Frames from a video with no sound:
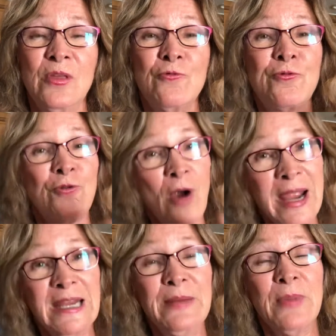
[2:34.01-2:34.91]

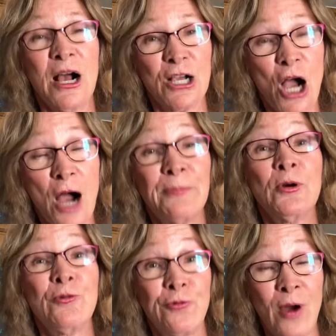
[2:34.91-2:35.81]
frame, a
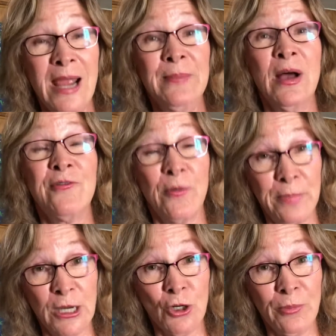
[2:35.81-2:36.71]
copper frame of a
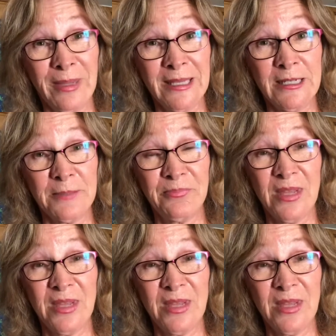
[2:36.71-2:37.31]
pyramid,